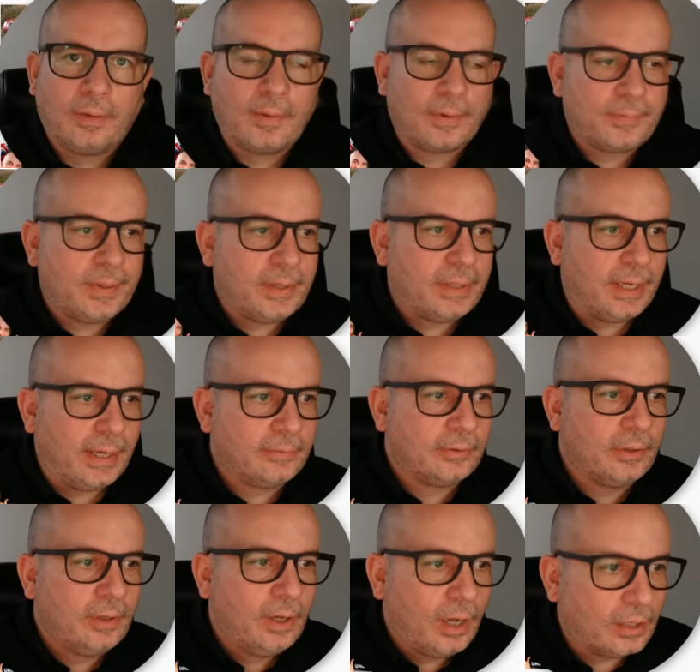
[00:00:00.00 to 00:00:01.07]
up here now.
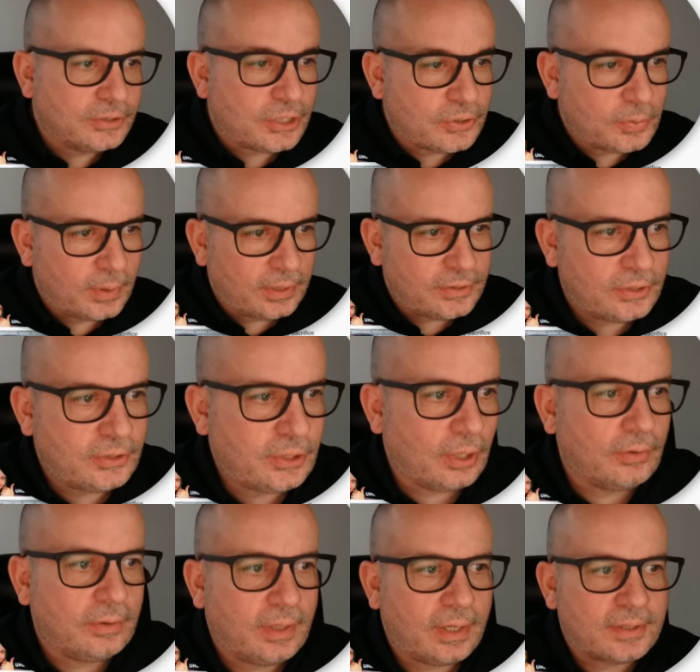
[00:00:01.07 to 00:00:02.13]
I just wanted to show
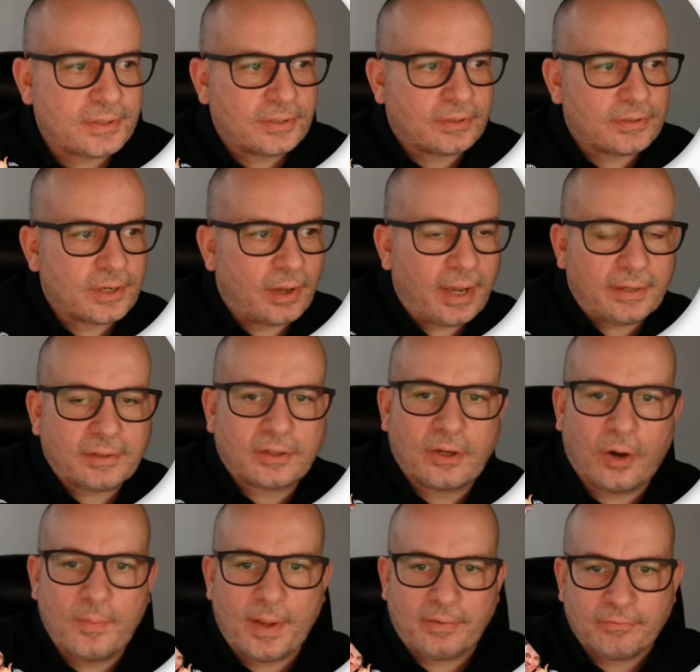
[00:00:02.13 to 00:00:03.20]
you this because I had a
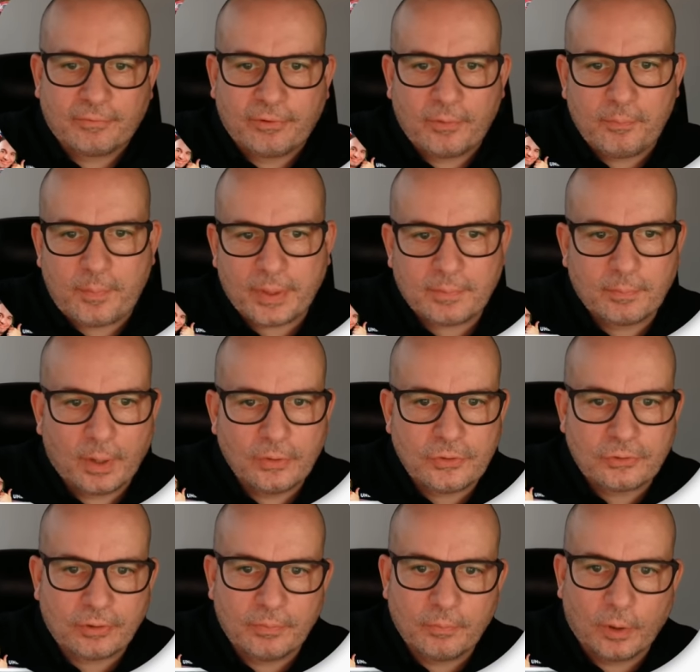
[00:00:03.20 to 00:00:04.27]
comment from Big
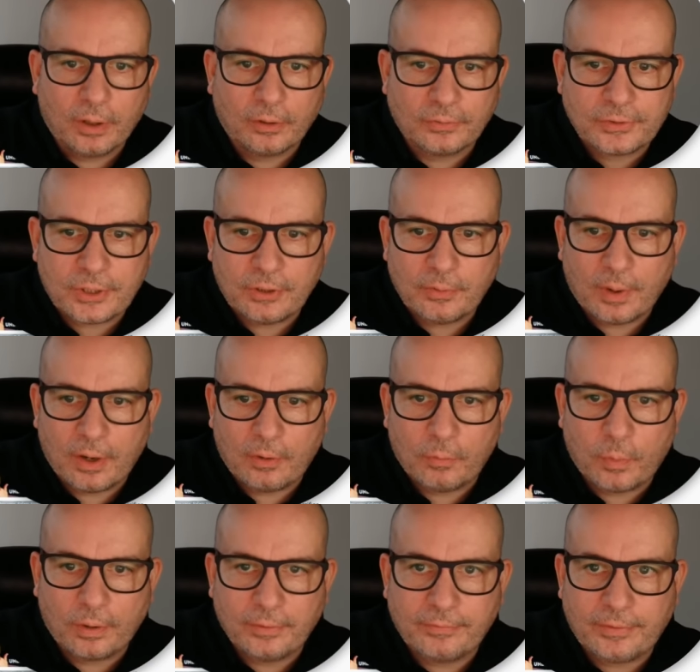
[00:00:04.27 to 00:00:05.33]
Motoring World, who are
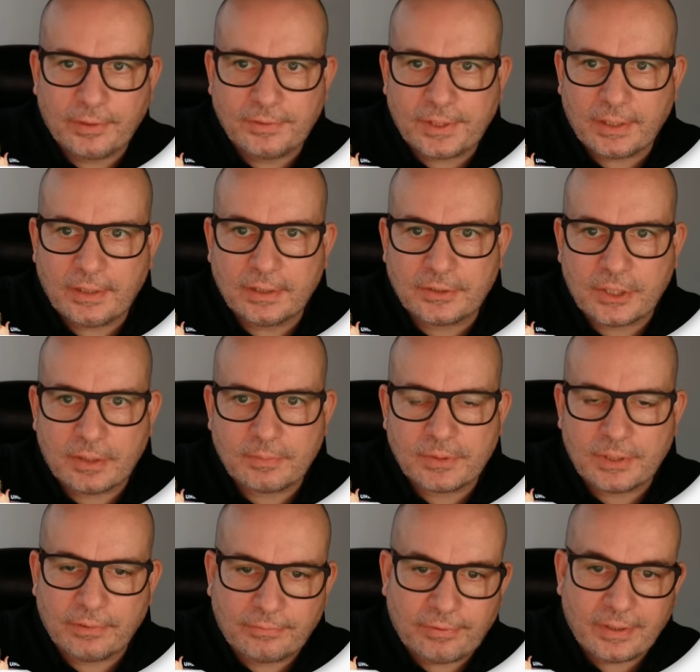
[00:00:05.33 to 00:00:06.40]
one of the dealerships
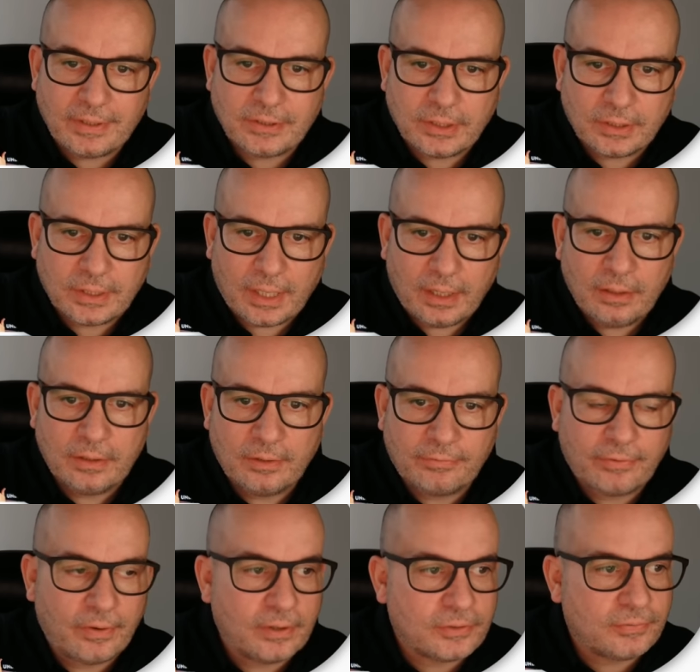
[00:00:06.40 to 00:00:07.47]
that featured in the
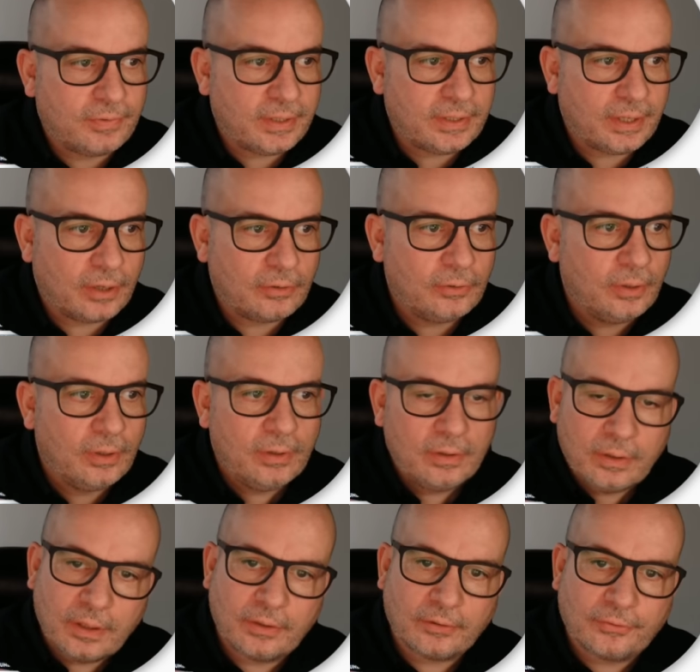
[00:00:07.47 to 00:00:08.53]
first video.
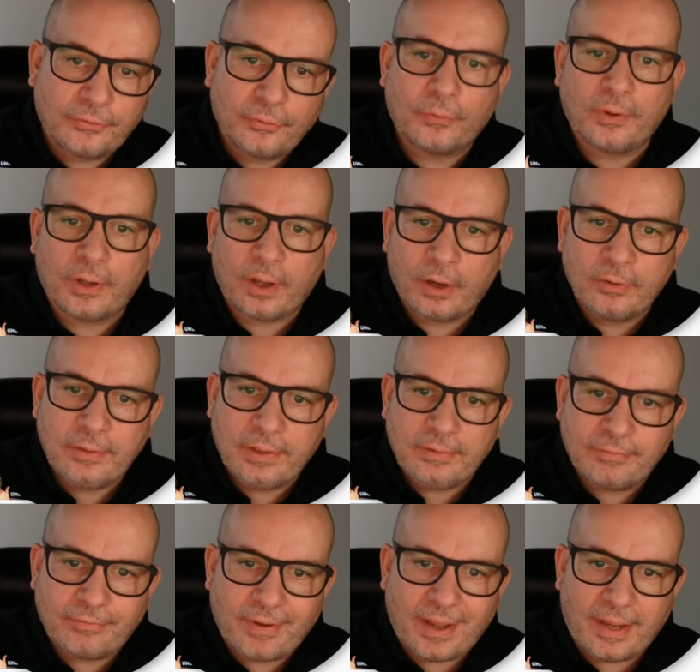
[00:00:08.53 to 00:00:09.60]
And I thought it only
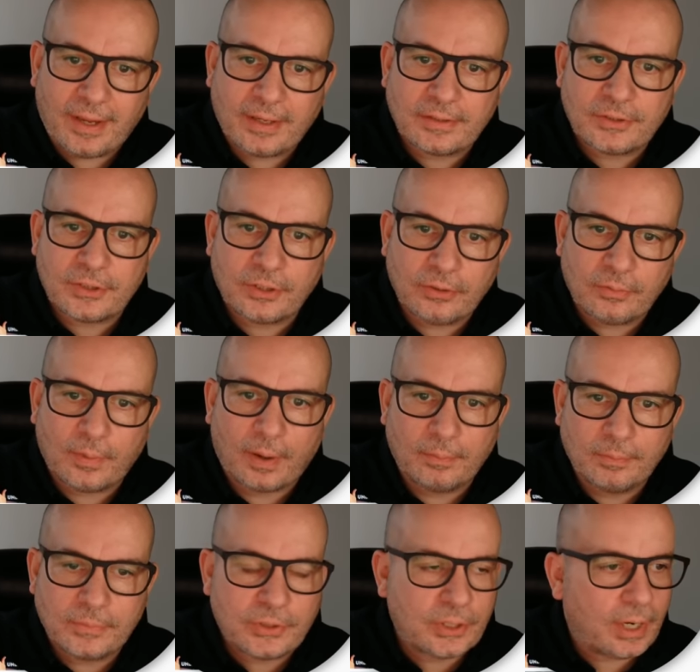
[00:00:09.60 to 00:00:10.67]
fair
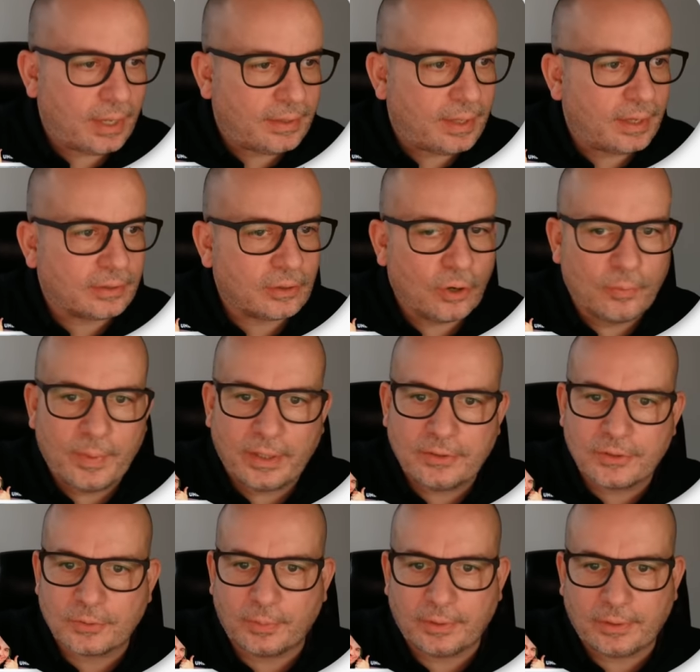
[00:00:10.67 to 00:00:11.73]
to share their
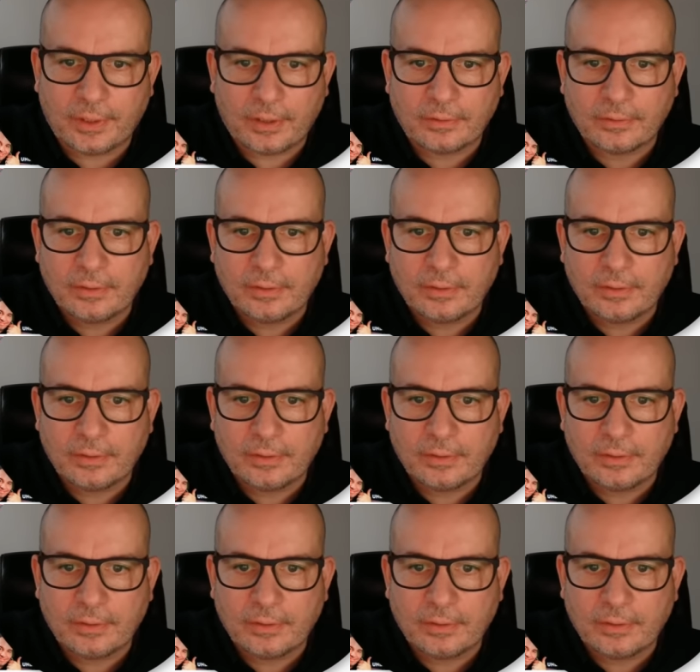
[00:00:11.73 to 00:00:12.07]
comments with you.